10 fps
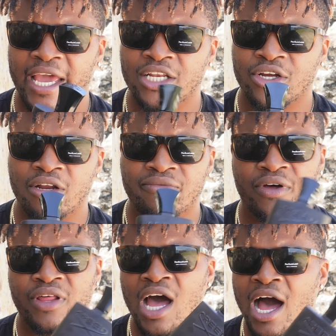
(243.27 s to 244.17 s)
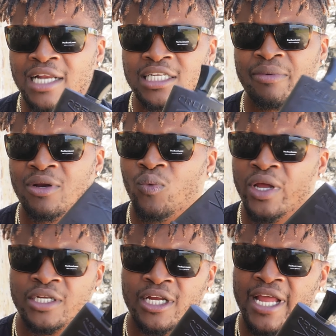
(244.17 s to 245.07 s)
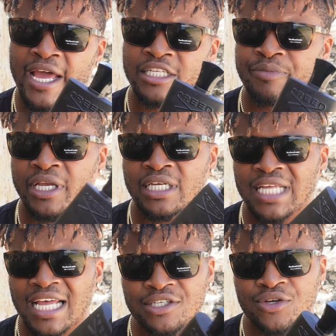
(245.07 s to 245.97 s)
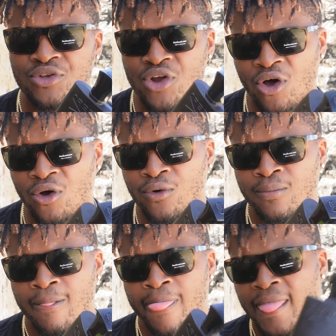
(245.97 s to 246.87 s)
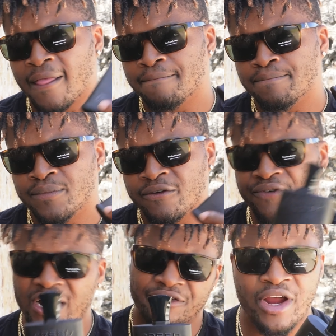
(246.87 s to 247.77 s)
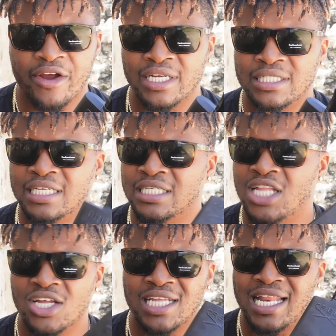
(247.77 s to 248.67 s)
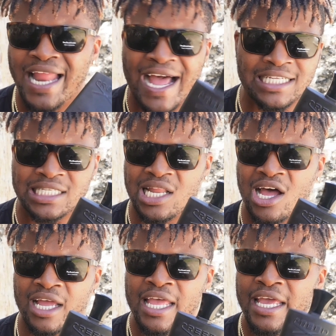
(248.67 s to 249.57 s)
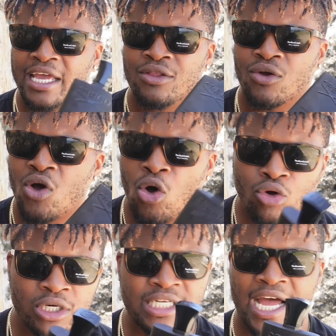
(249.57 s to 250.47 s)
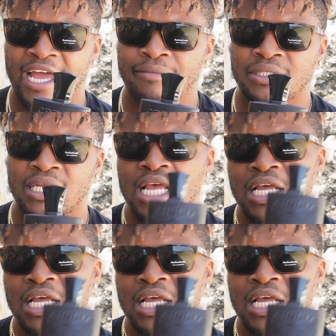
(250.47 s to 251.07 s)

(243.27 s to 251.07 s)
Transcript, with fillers: catered for the autumn and winter days because as you know, fresh fragrances doesn't last long in the cold times.